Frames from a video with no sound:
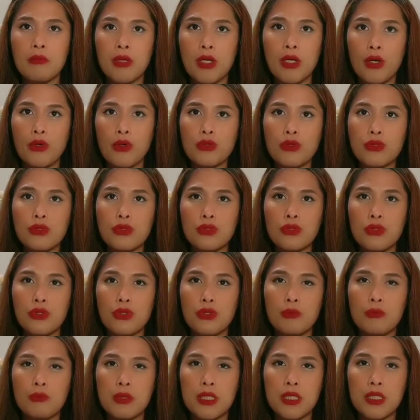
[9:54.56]
may
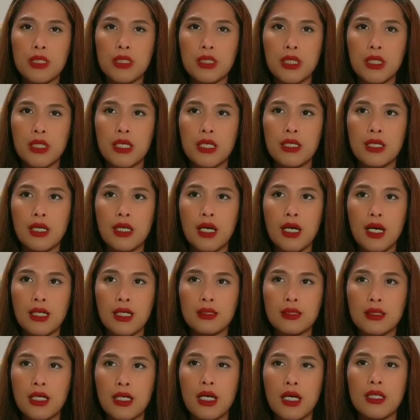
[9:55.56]
also be an
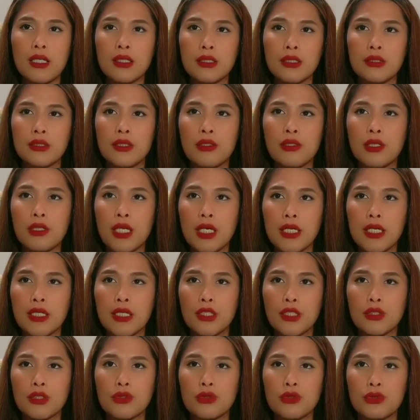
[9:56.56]
add another
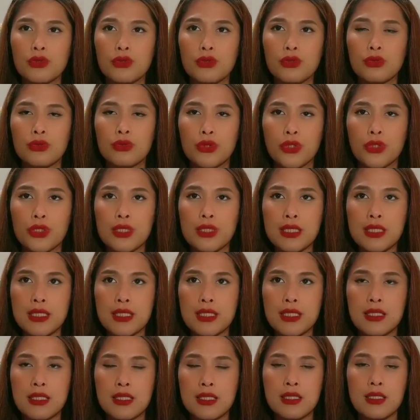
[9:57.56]
layer to your
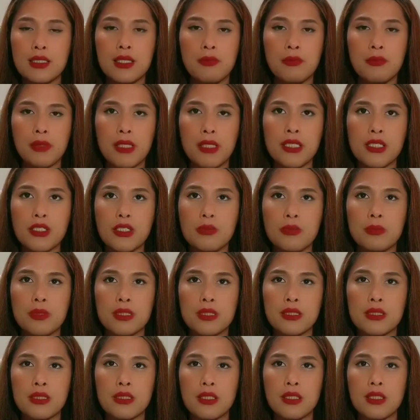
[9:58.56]
skin
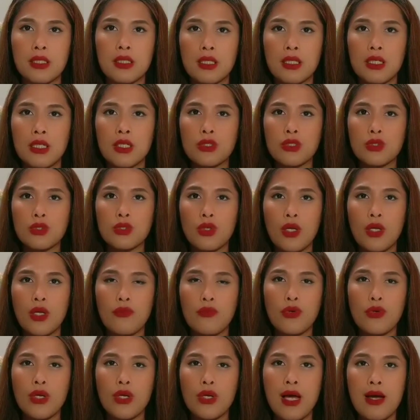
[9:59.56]
replenishment. So
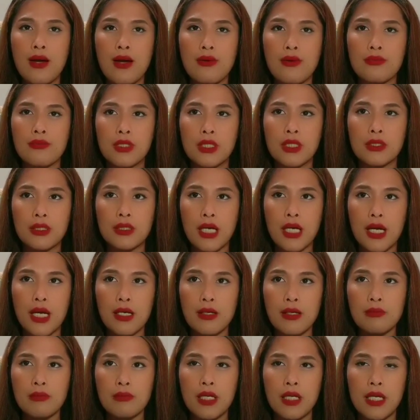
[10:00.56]
if you have the
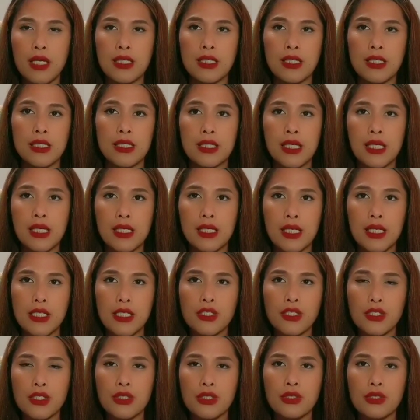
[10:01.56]
time and
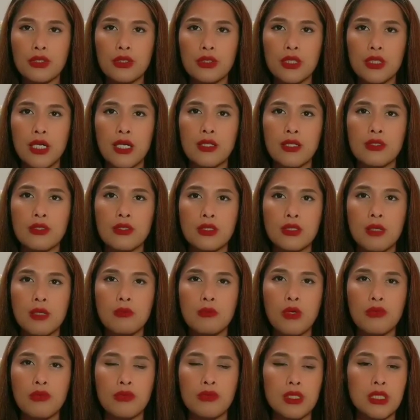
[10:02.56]
inclination, there are
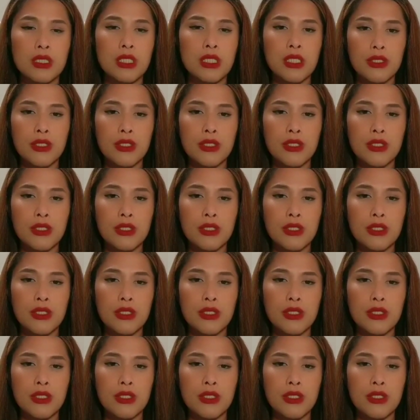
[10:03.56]
some of these